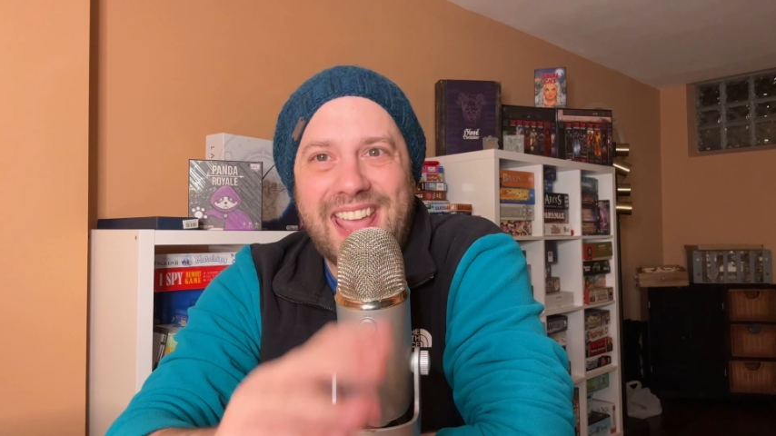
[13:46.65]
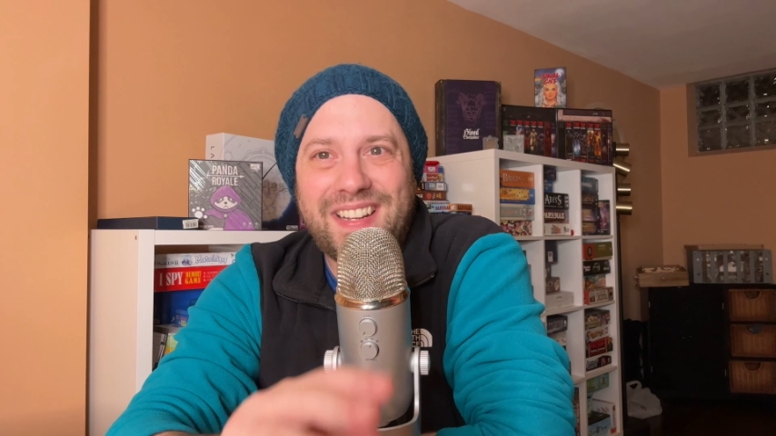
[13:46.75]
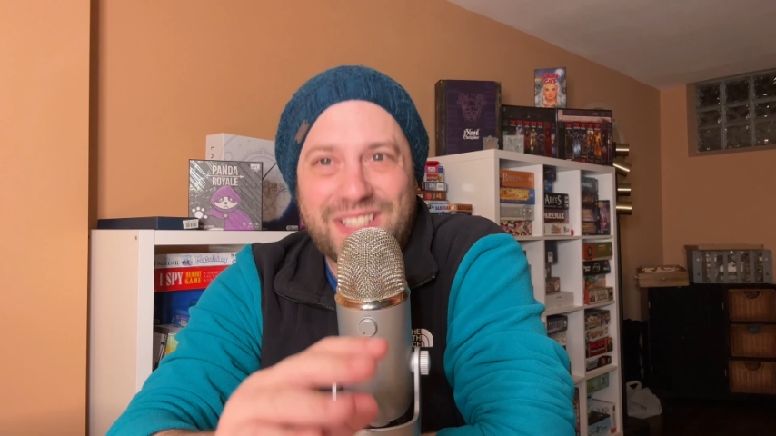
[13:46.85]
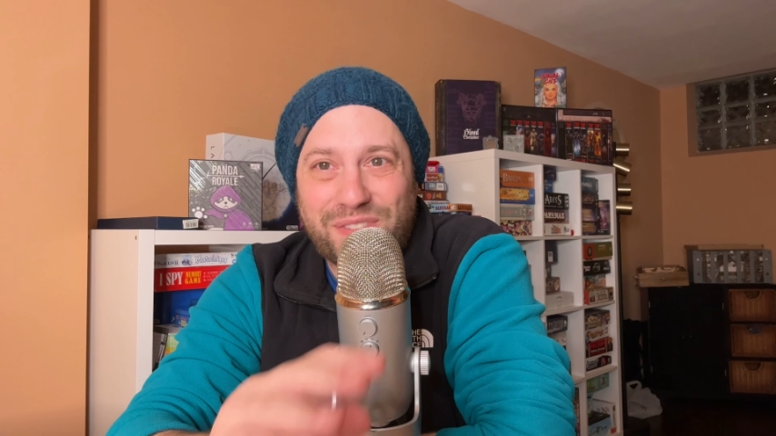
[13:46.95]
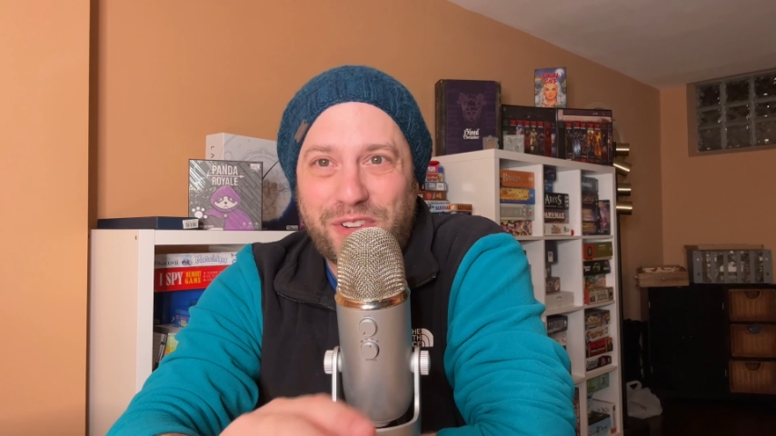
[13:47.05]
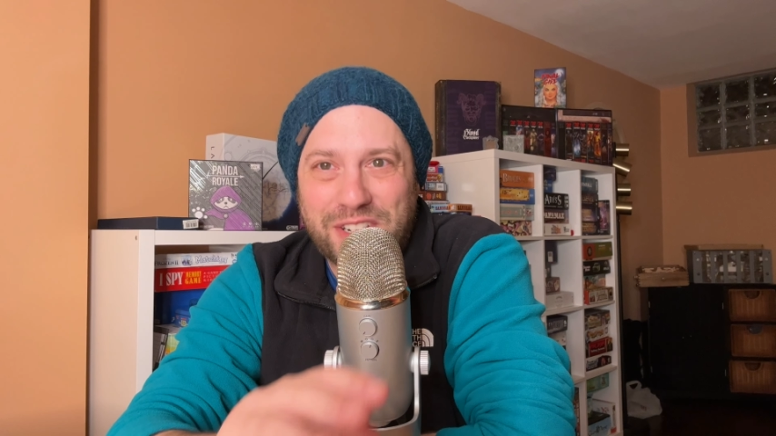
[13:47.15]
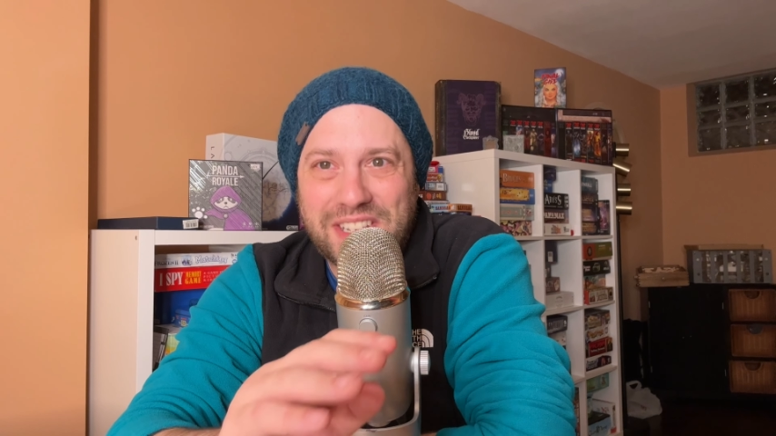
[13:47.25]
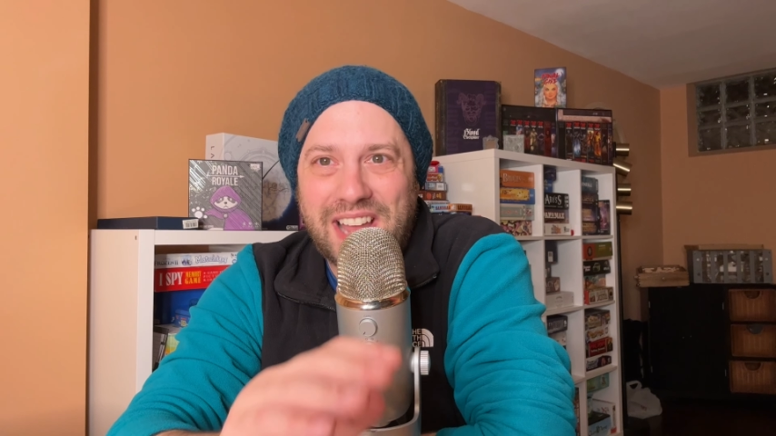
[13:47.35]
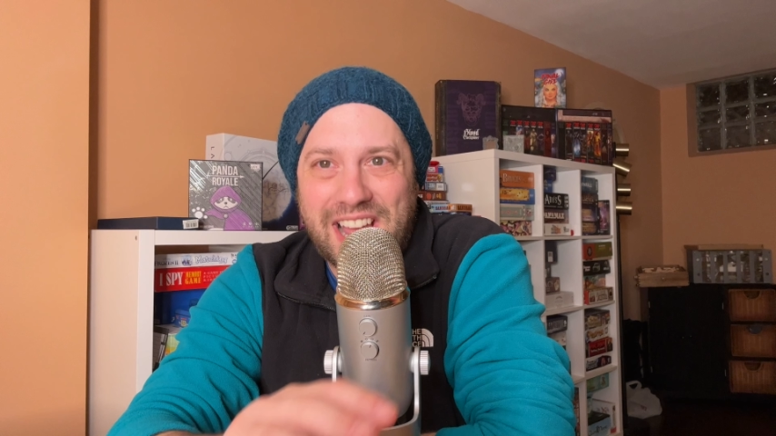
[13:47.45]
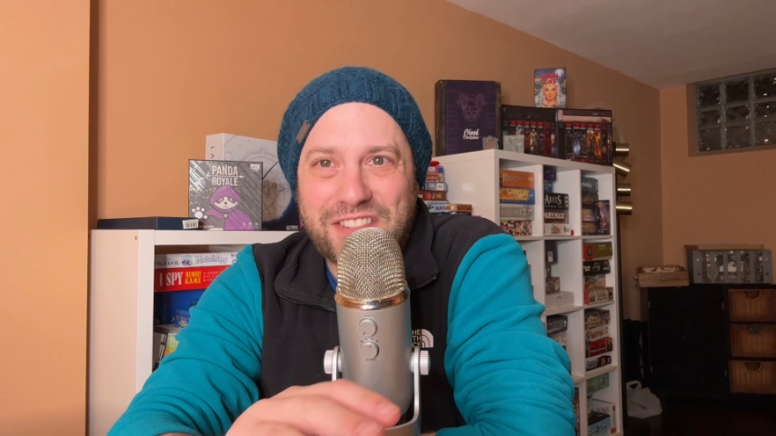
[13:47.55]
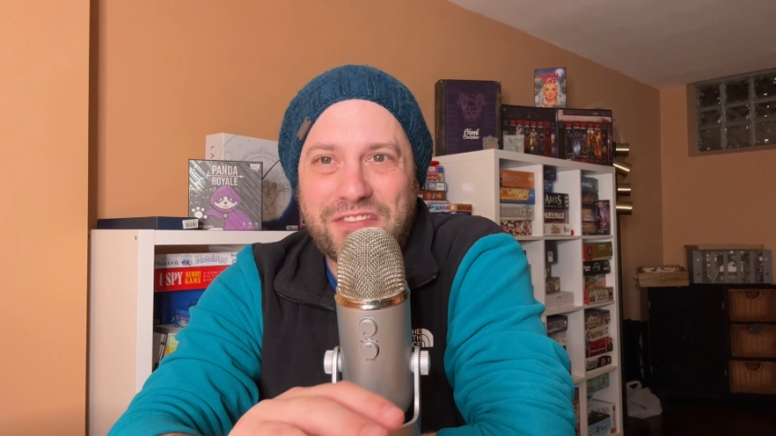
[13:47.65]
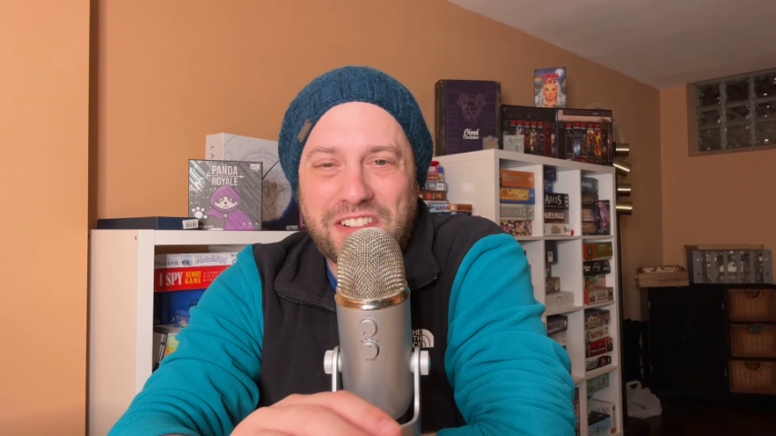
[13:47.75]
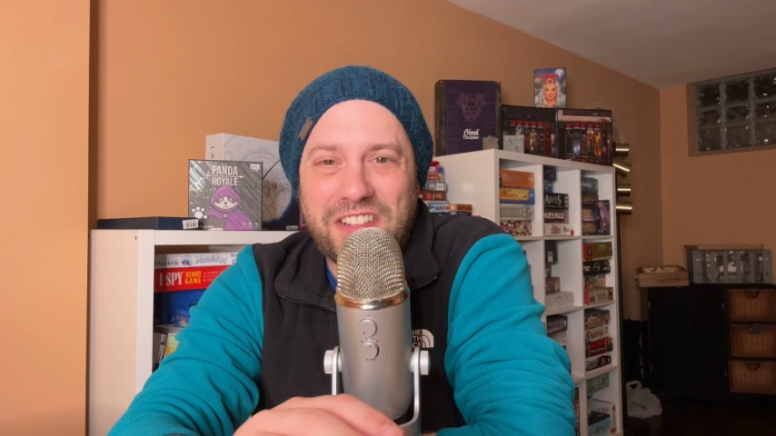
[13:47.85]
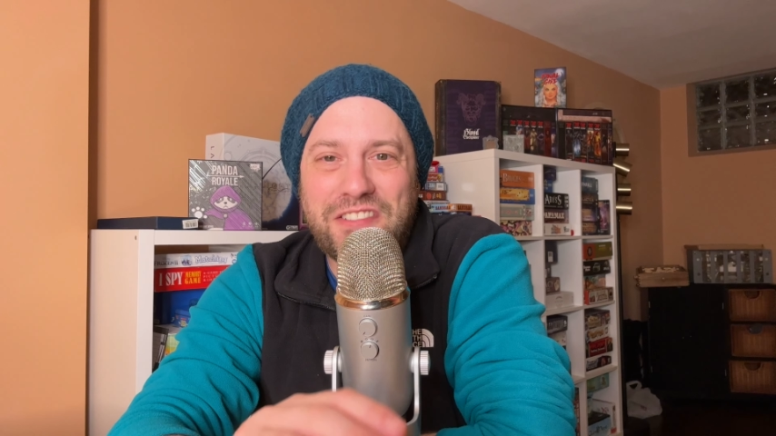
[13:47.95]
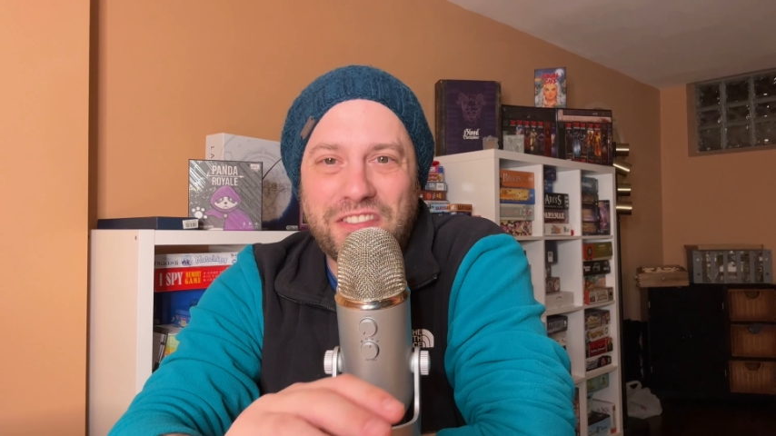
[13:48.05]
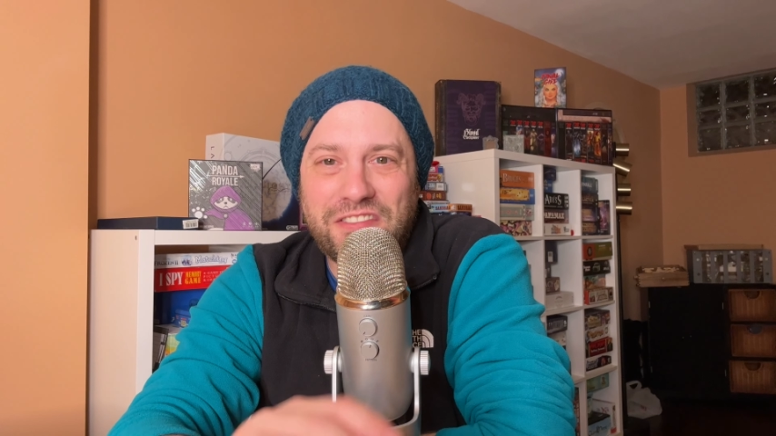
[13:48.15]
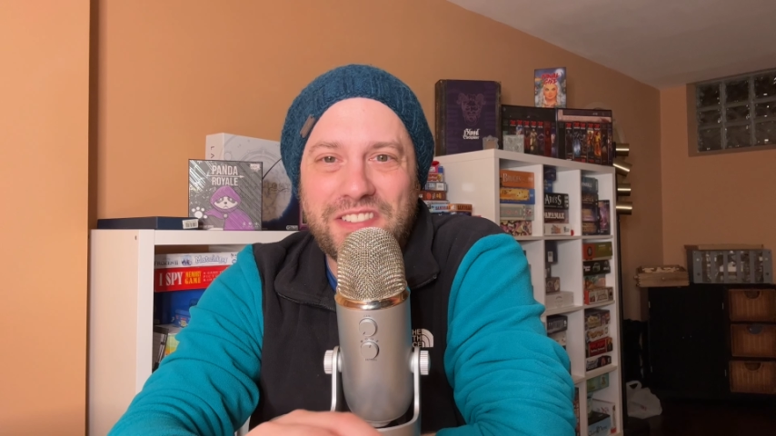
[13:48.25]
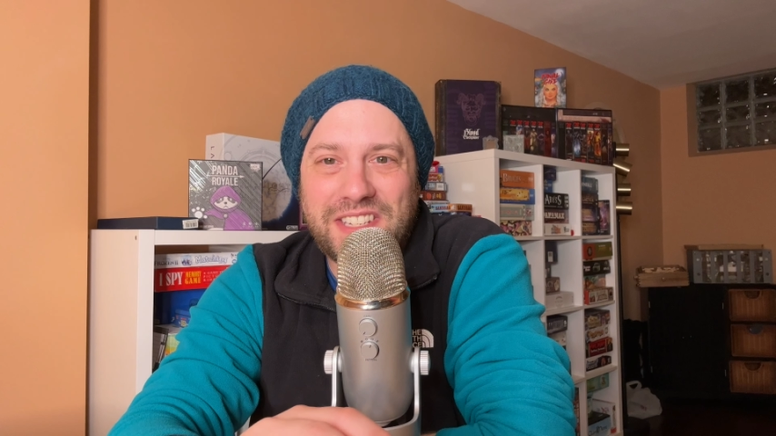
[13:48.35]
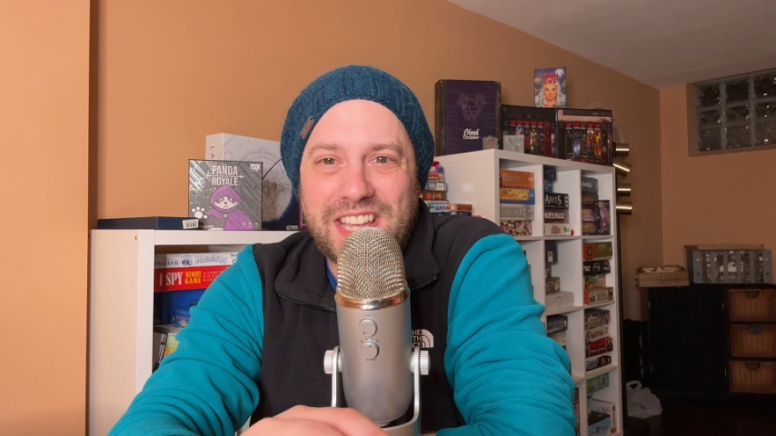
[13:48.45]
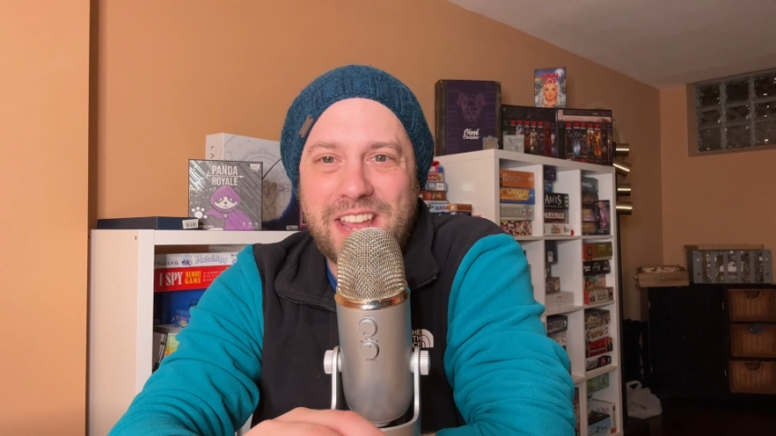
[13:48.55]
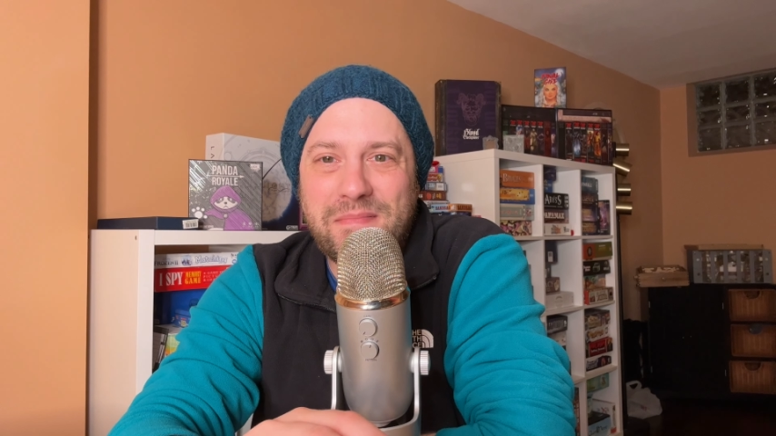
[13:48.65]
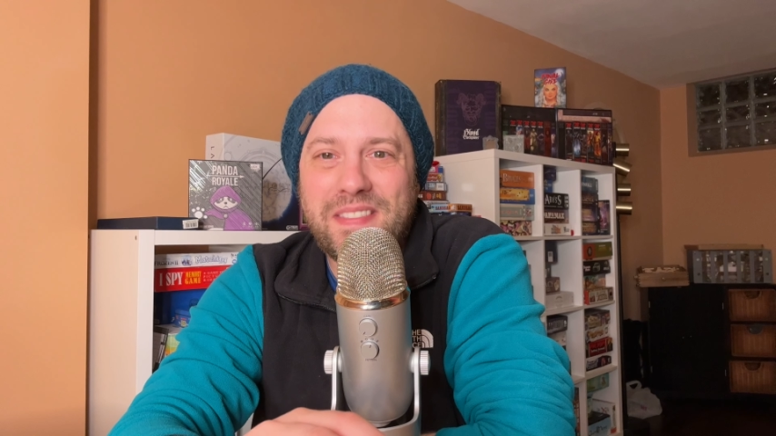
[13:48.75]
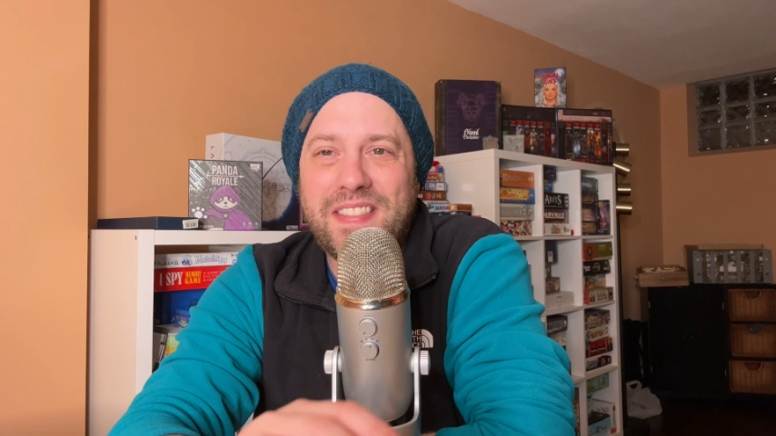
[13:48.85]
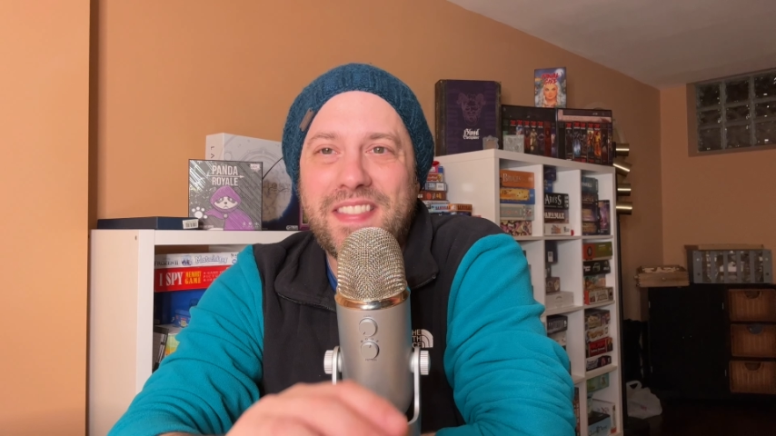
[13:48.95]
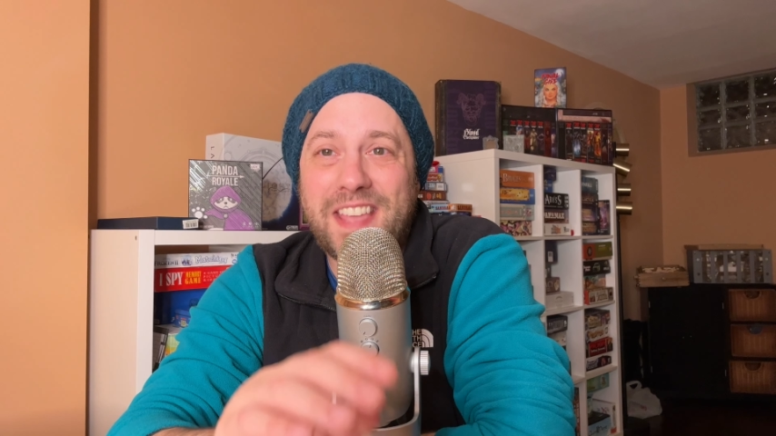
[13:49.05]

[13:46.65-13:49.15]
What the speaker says: And it's the first non-strictly children's game